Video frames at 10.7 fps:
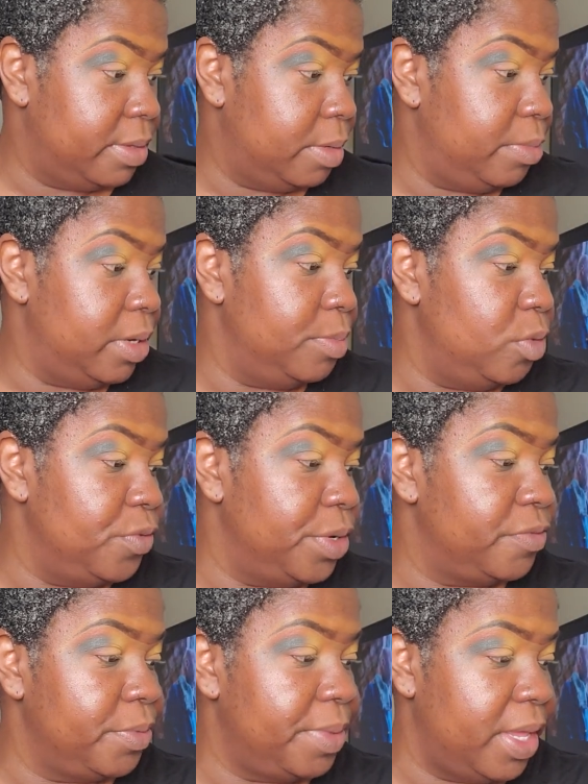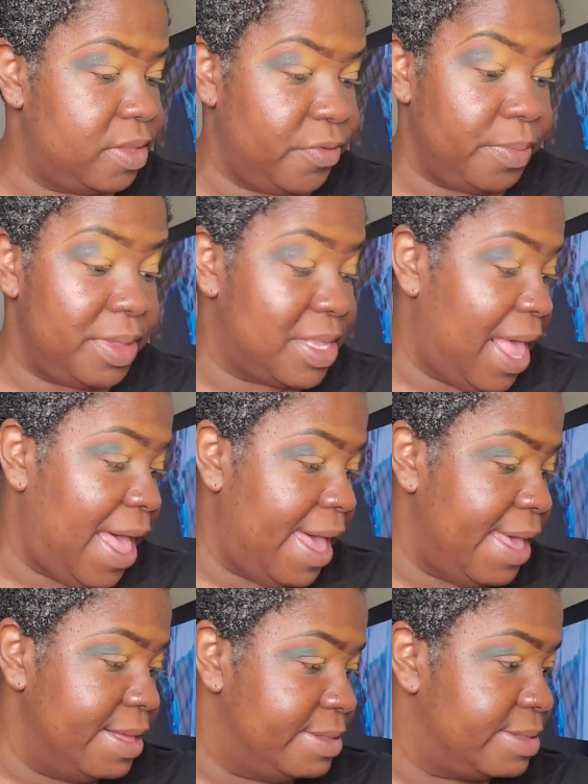I'm ready to move on from these
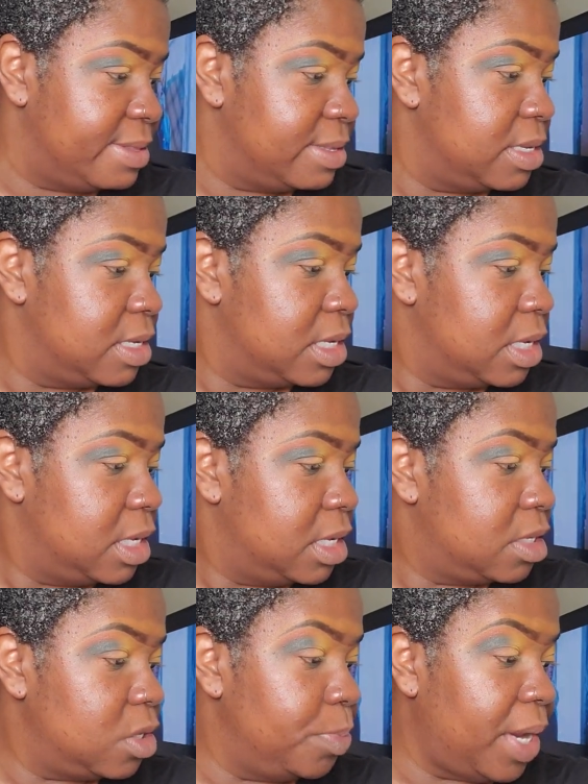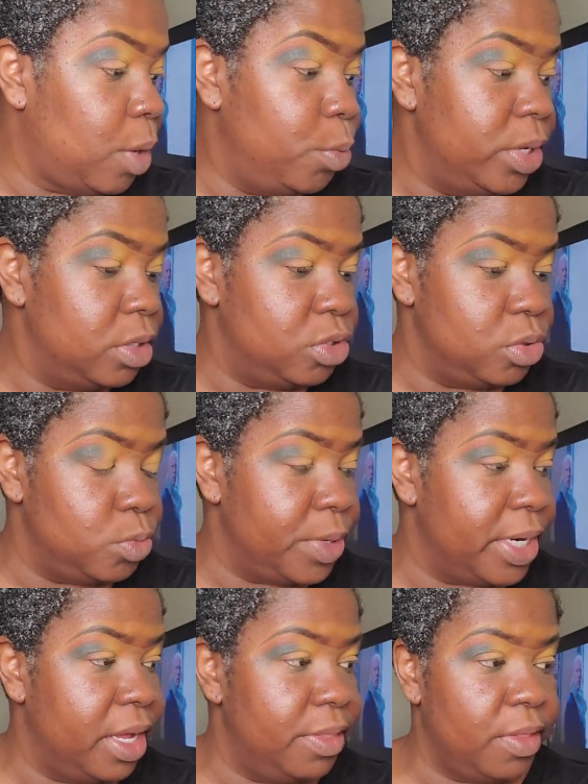eyes. So, but I will do
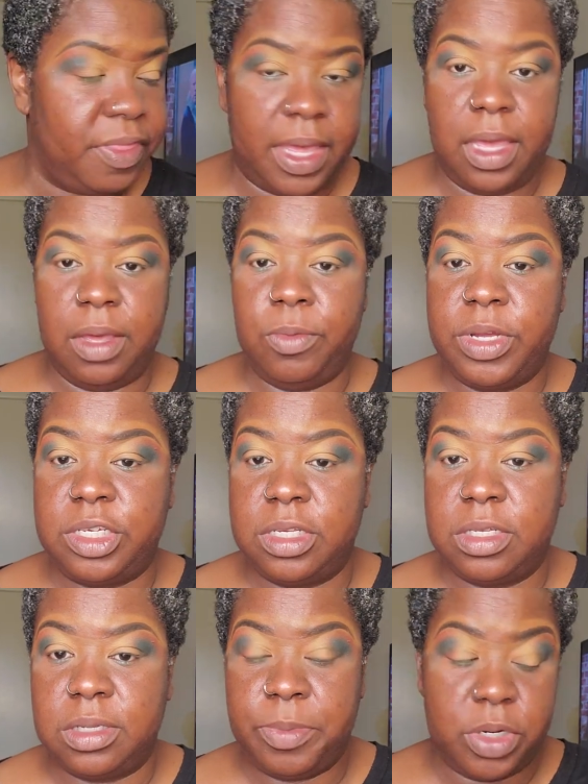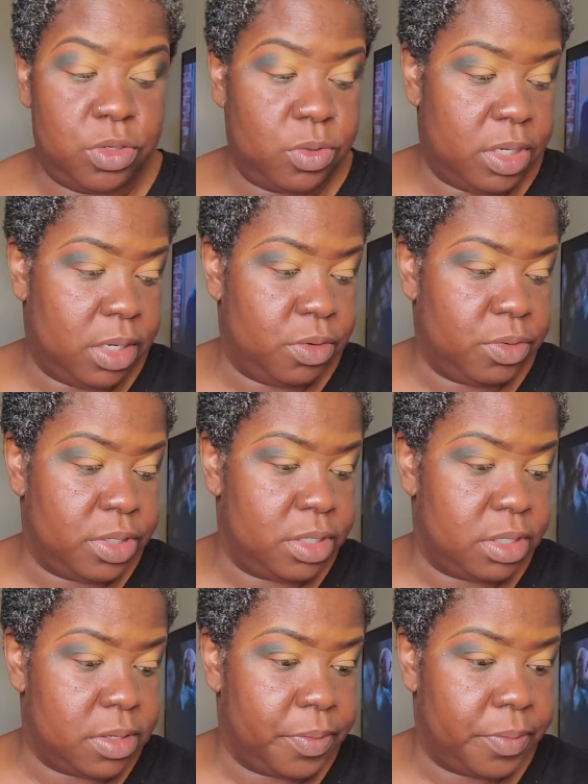one other thing, which is I'm going to do a cut
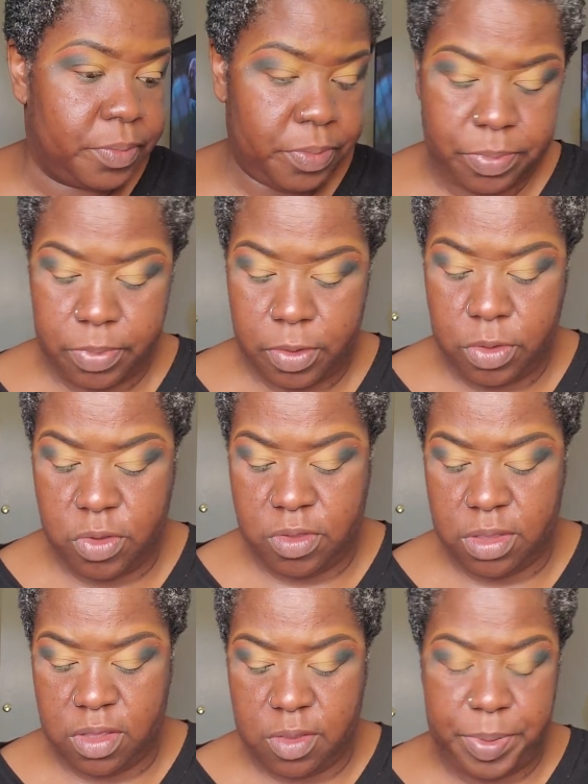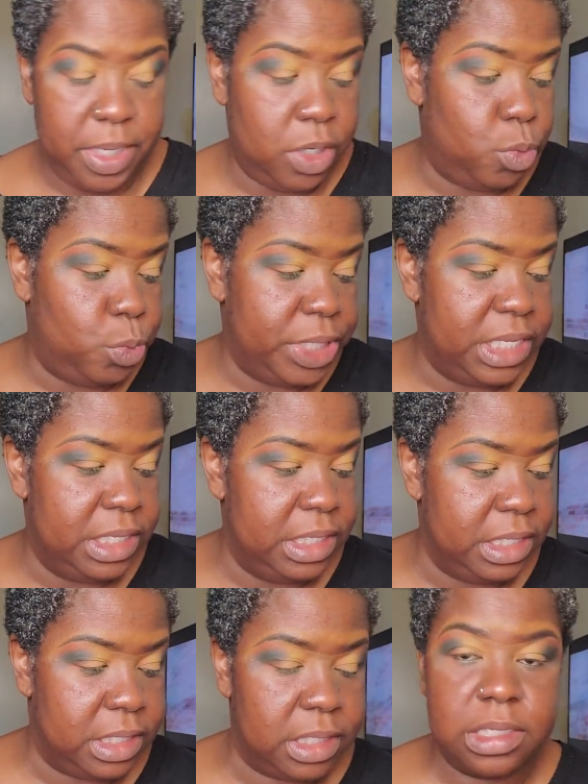crease using this P.
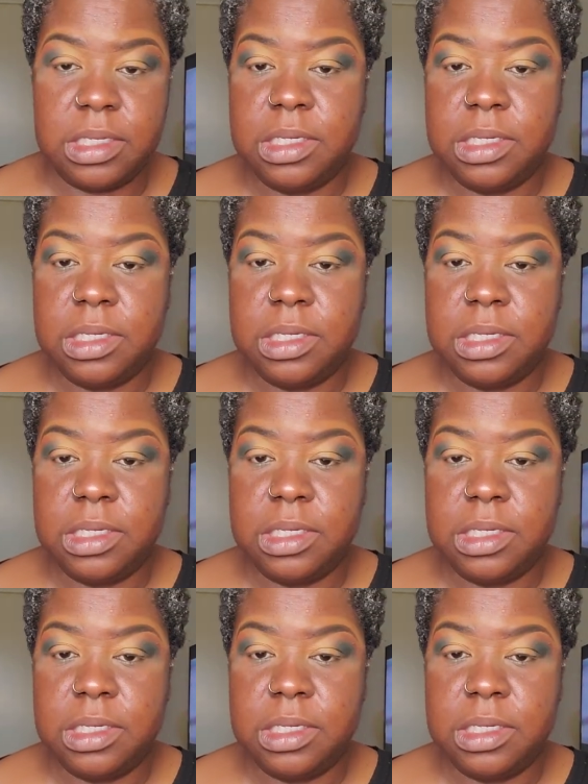Louise.